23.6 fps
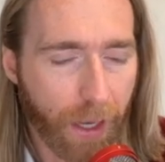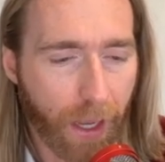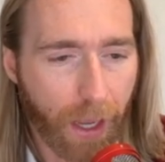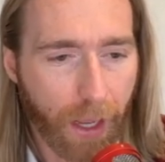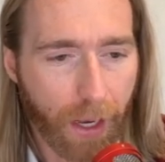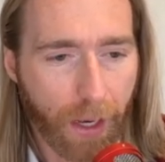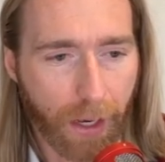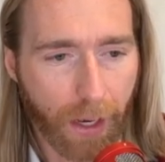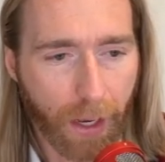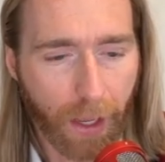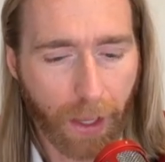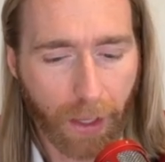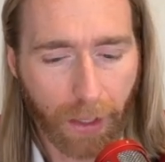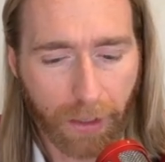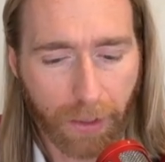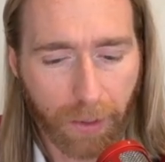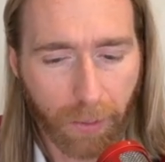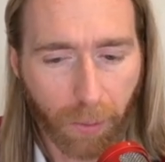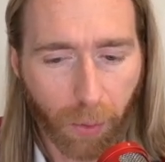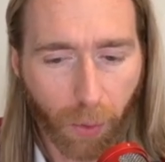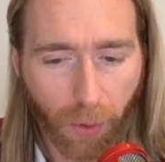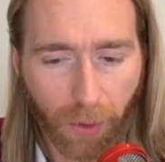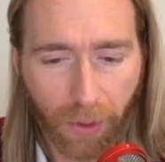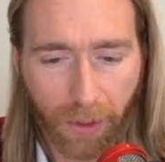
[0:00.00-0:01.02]
And it's
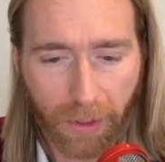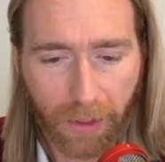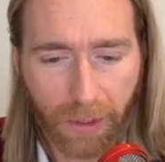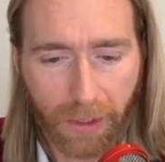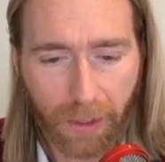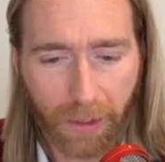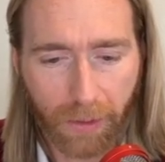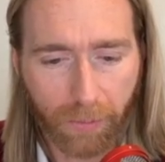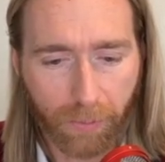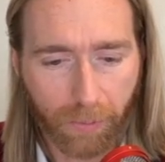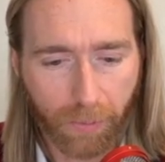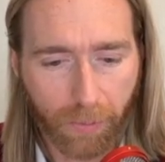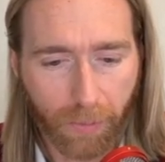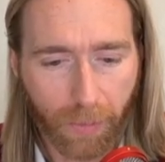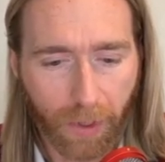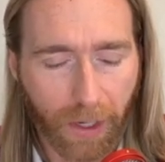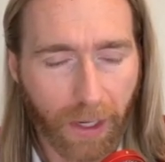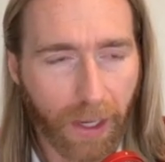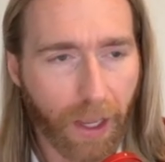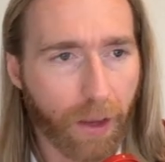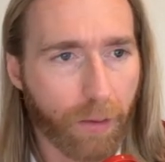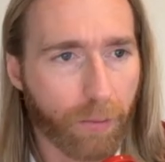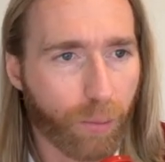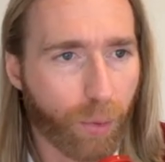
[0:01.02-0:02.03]
important to,
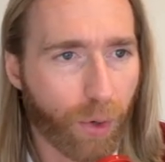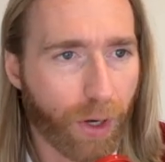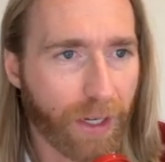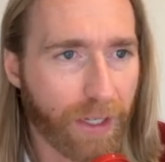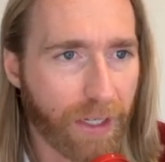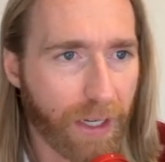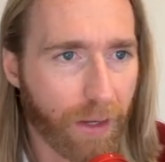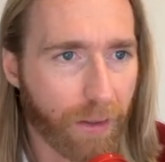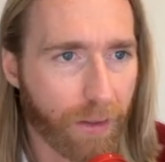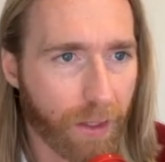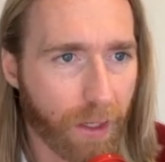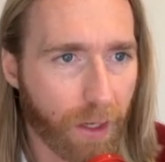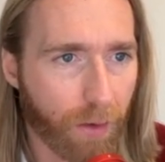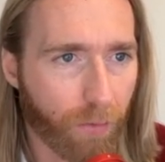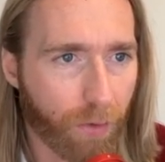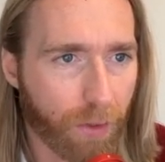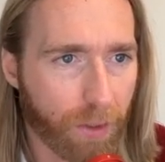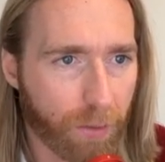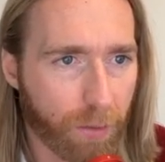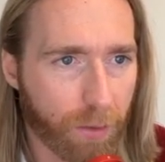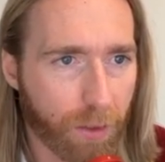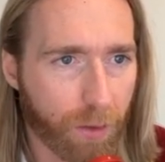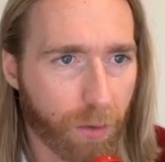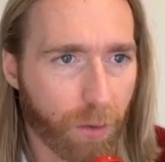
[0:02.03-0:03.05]
again, break down the difference
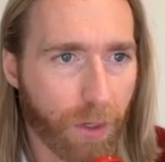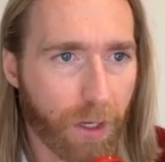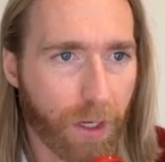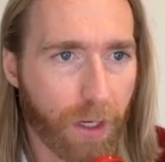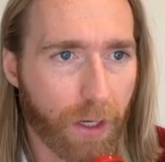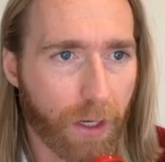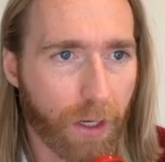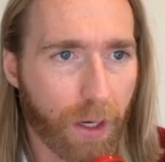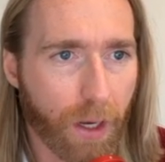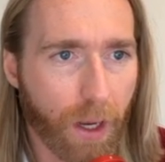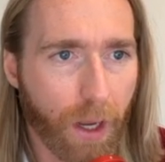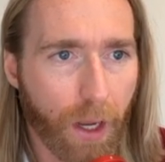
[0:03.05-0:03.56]
between